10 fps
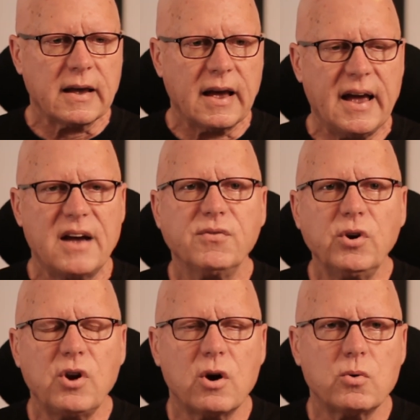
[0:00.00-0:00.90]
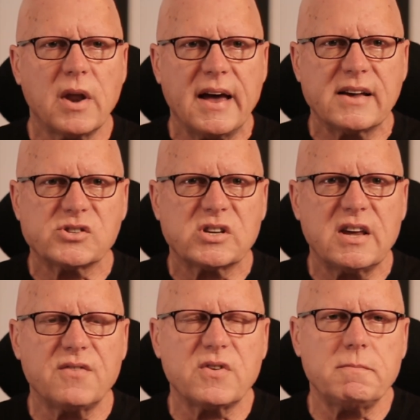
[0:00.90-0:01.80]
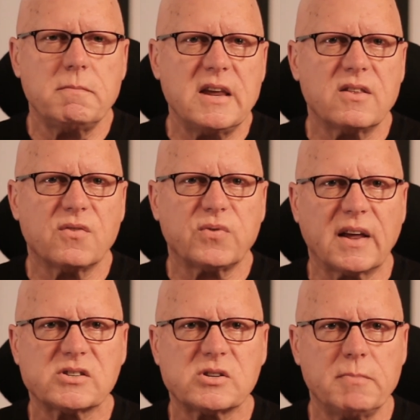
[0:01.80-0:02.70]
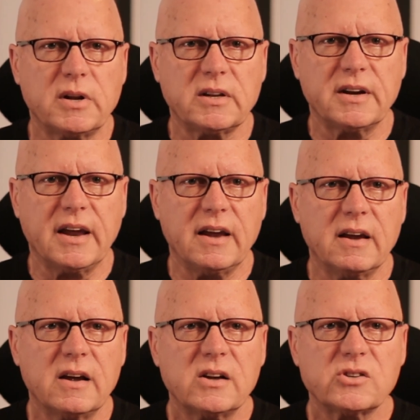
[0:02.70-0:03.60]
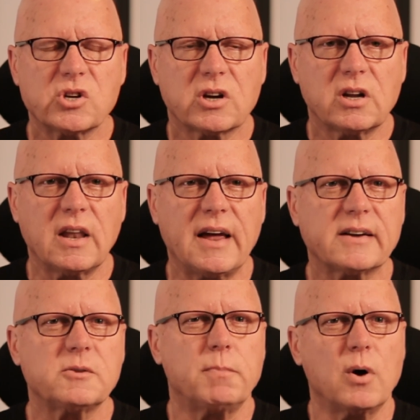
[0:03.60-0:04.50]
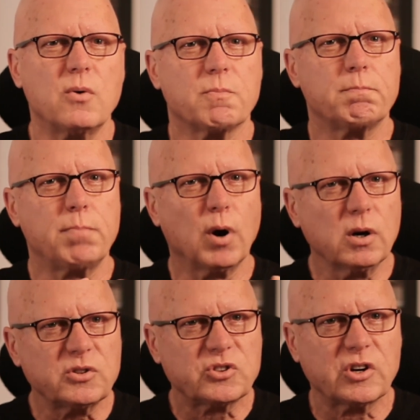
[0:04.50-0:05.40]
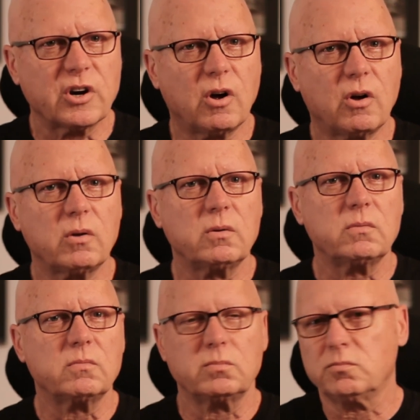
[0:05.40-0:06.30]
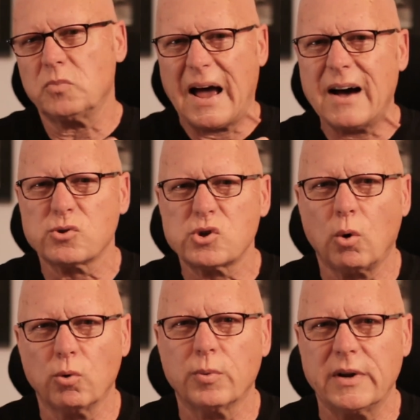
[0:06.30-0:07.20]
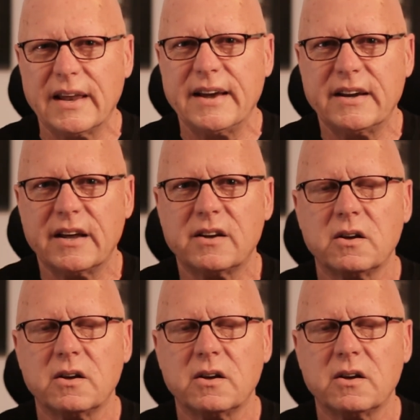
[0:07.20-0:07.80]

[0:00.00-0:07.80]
Evernote has given me the flexibility to collect both personal, household related,